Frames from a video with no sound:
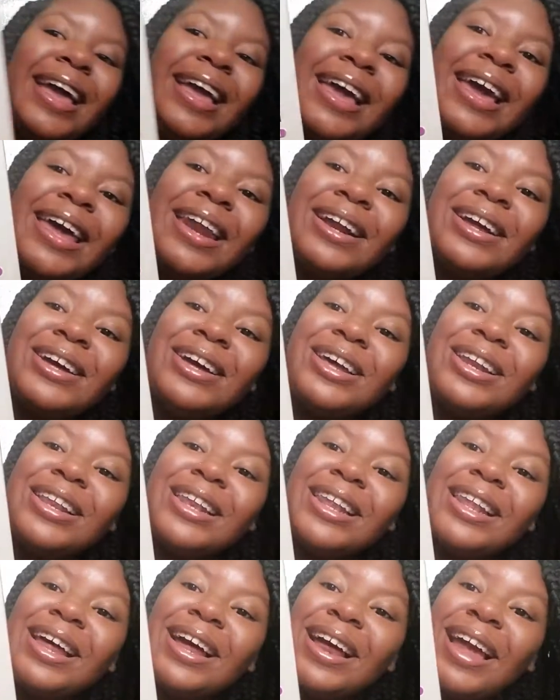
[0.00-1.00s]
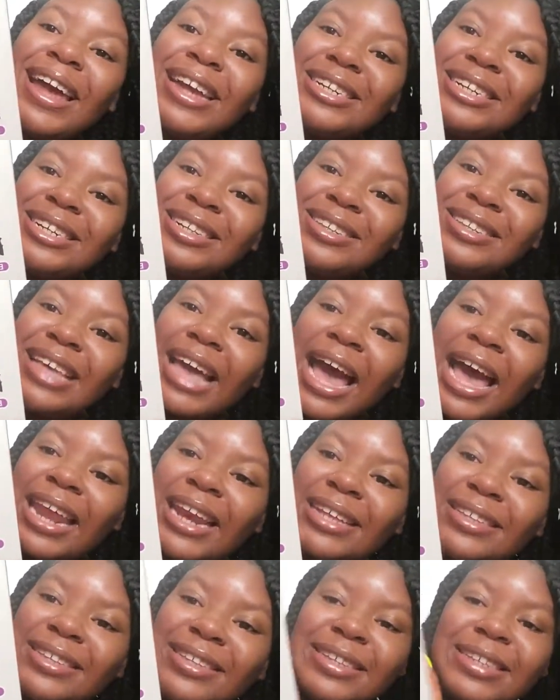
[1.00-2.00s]
Get a good look, I just
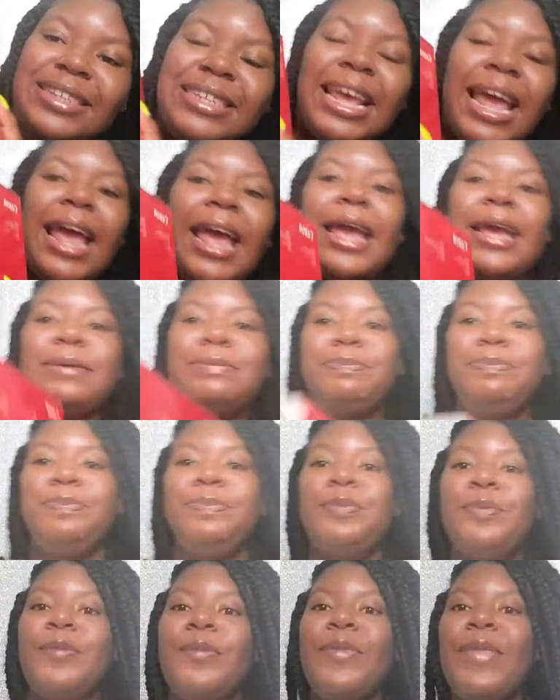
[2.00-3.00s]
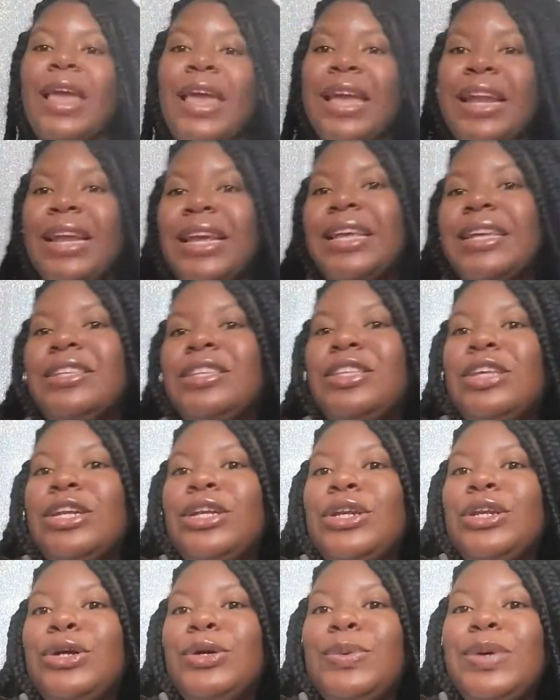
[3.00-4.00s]
got it today. It is the
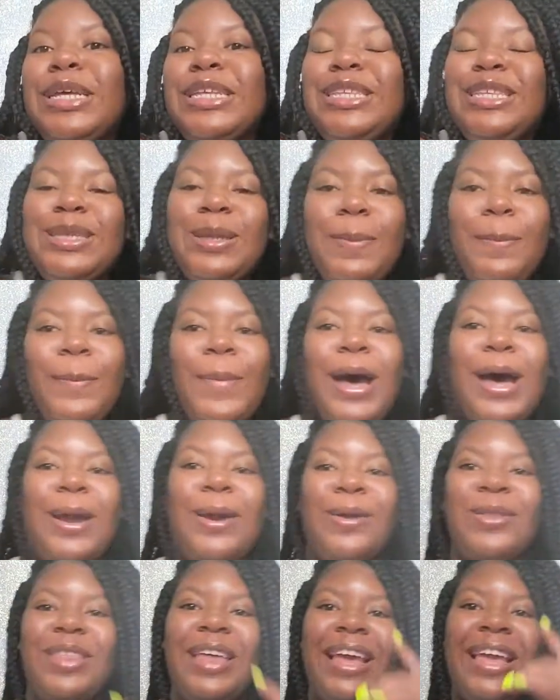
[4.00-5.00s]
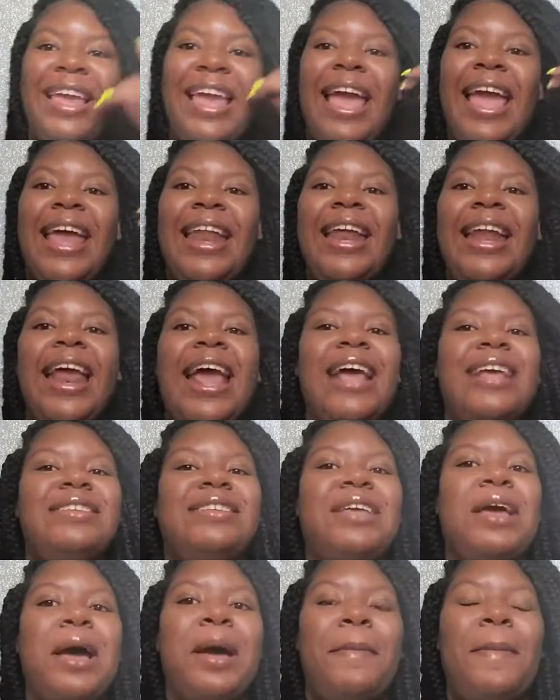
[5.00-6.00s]
newest model that Canon
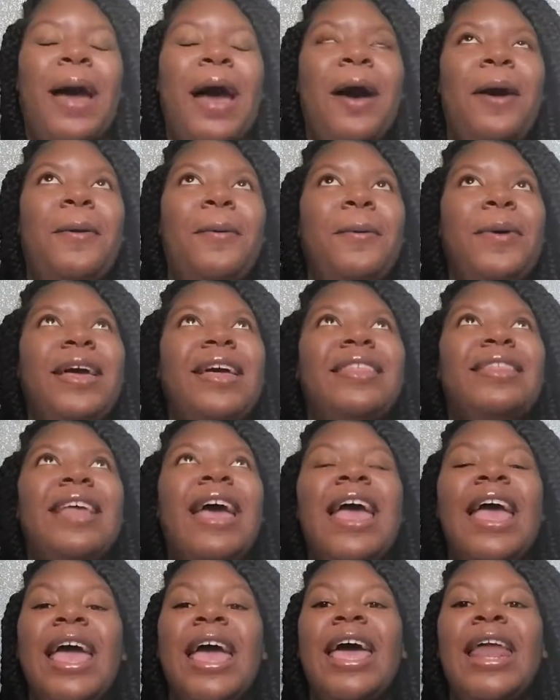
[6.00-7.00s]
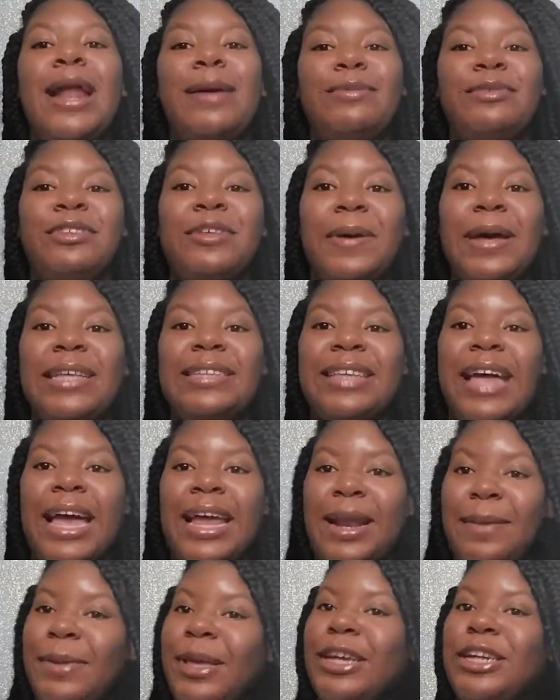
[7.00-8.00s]
has come out with, and I'm so
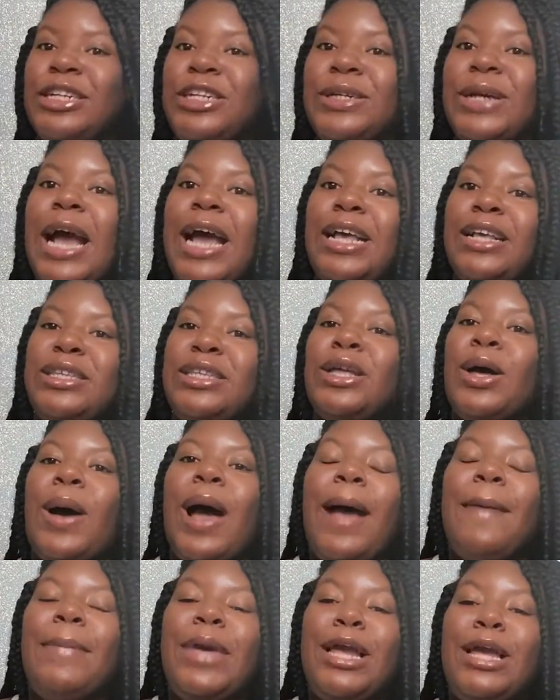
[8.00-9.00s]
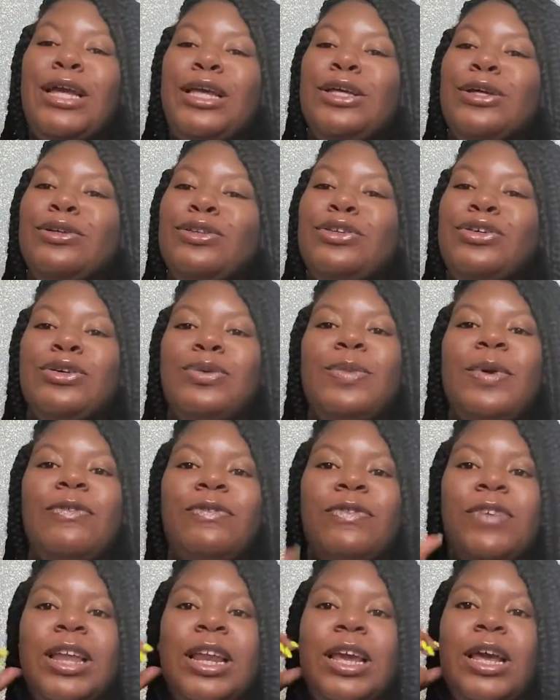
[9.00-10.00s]
excited because you guys know I make YouTube
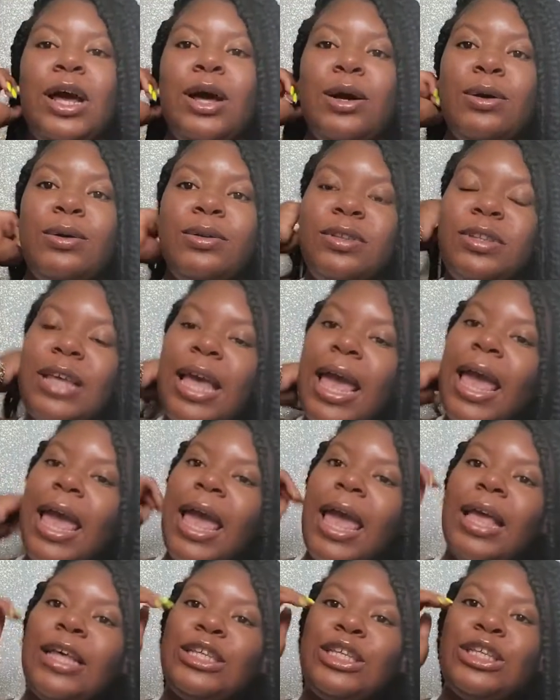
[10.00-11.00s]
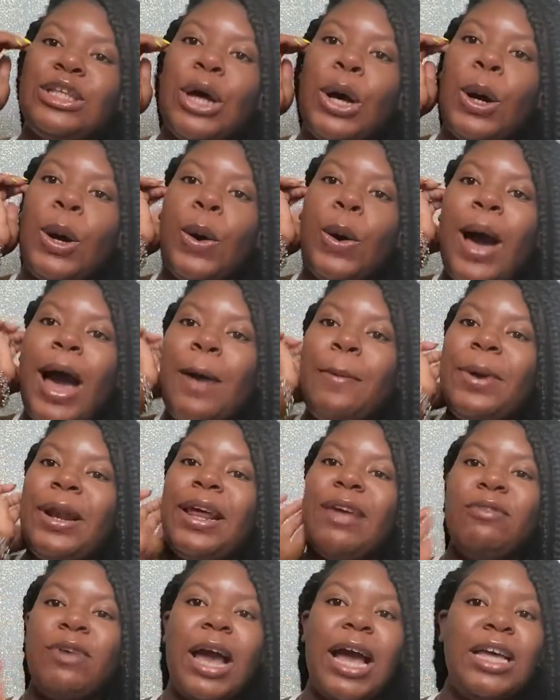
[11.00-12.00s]
videos. So I want
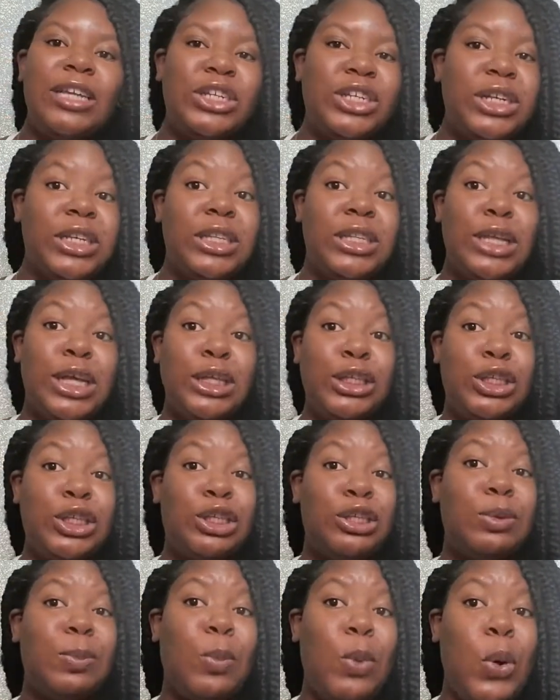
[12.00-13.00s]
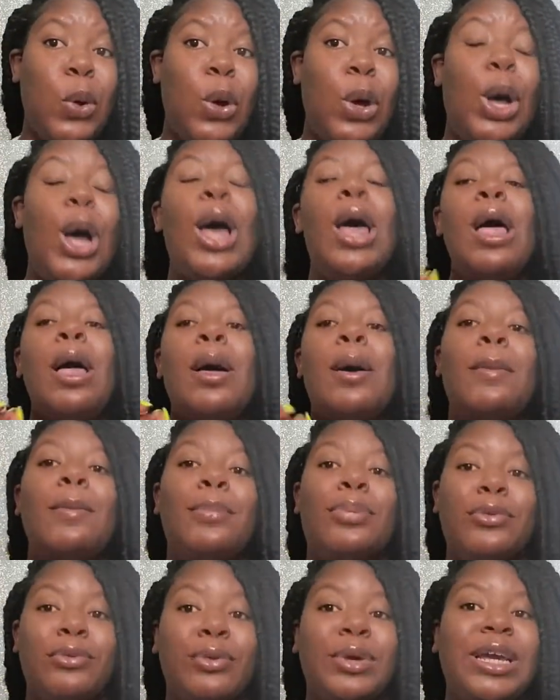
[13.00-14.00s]
to give you guys just a small,
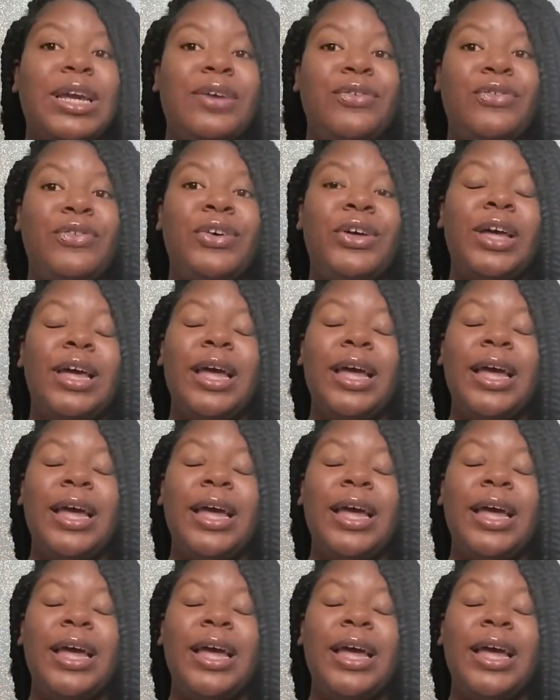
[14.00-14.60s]
brief